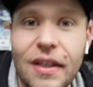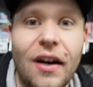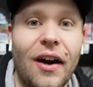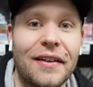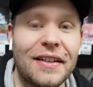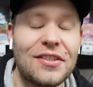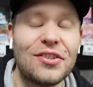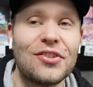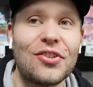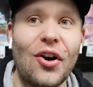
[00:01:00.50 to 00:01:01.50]
All right, let's
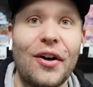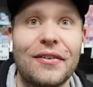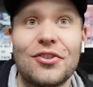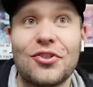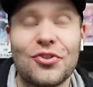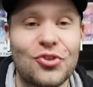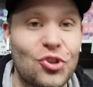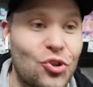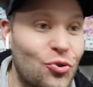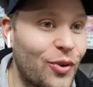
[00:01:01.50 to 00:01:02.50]
start
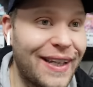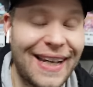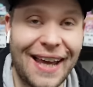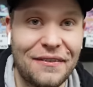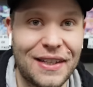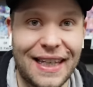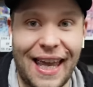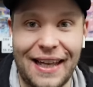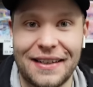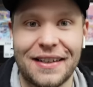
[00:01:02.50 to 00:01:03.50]
straight out of the
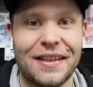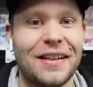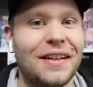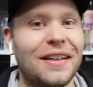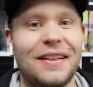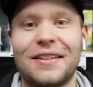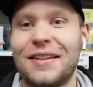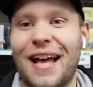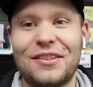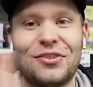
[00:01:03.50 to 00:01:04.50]
gate.
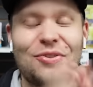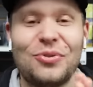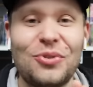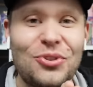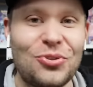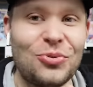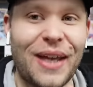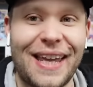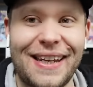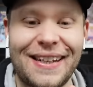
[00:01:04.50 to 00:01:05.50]
As soon as you
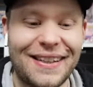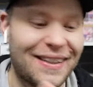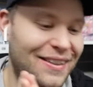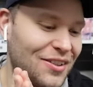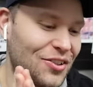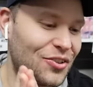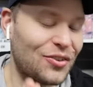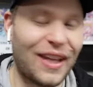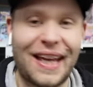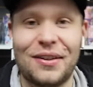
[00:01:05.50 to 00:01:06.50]
get in, your
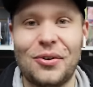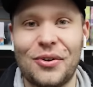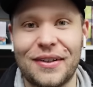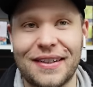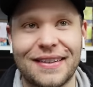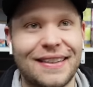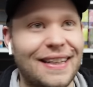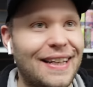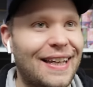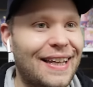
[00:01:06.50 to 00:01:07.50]
landlord,
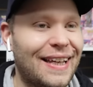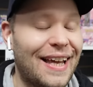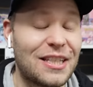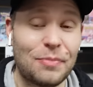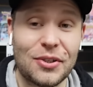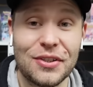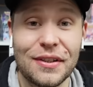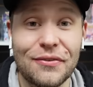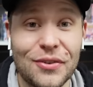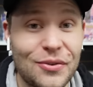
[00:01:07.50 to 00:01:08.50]
especially
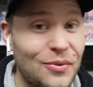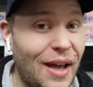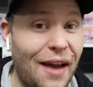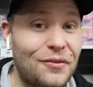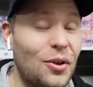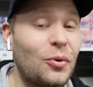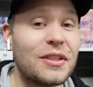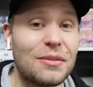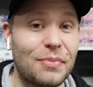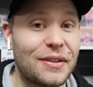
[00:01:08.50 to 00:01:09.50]
if you have no
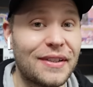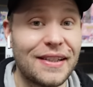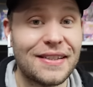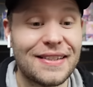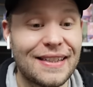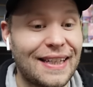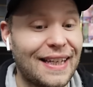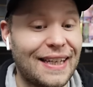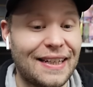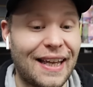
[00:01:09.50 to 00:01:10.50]
experience
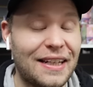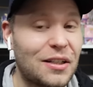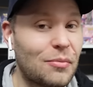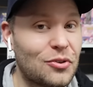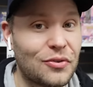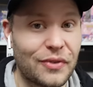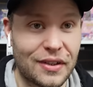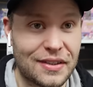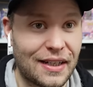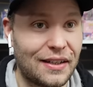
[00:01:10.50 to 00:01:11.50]
in any commercial
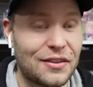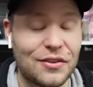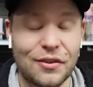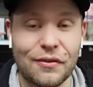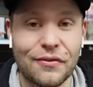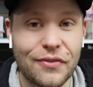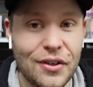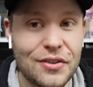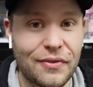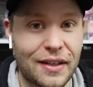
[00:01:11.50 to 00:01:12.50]
real estate, this is your
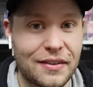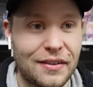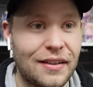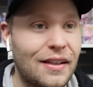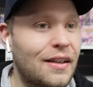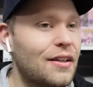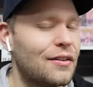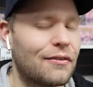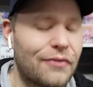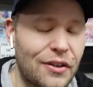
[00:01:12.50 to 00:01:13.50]
first rental,
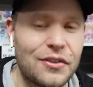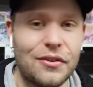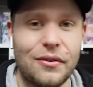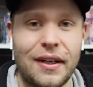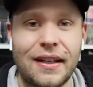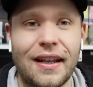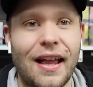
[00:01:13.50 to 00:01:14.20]
your first unit,